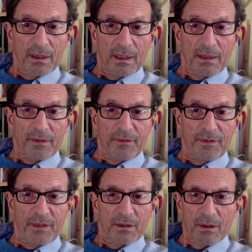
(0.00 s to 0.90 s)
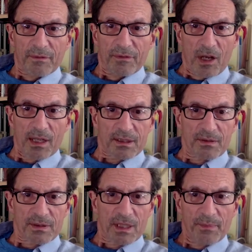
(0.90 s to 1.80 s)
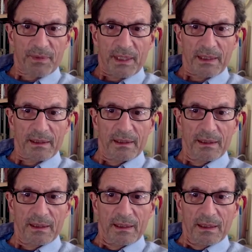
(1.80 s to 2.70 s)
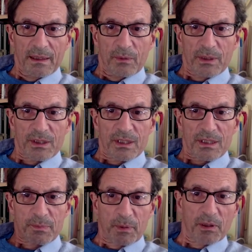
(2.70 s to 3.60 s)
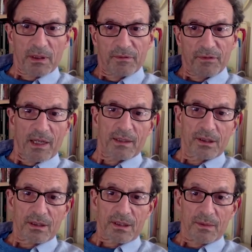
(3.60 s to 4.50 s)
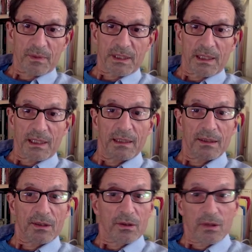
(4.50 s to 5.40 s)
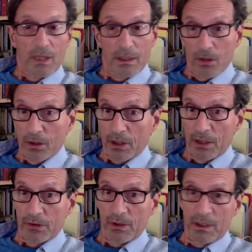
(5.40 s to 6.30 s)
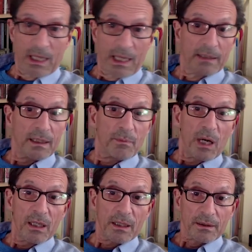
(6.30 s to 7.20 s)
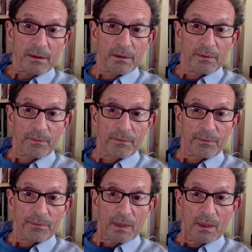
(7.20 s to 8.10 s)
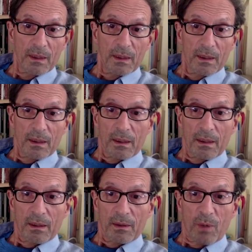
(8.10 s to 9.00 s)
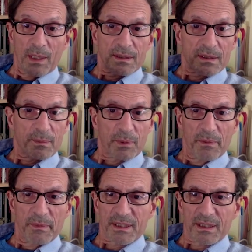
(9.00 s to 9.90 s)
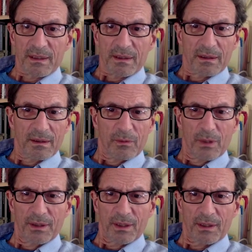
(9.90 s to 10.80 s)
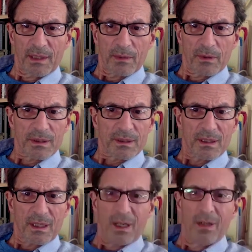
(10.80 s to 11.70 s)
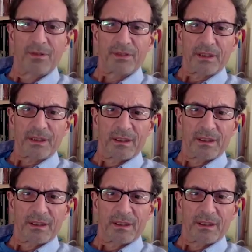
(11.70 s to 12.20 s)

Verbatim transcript: and a fear of loss of something which is spurring fascisms in, in your country and in mine uh, white supremacy we thought that was over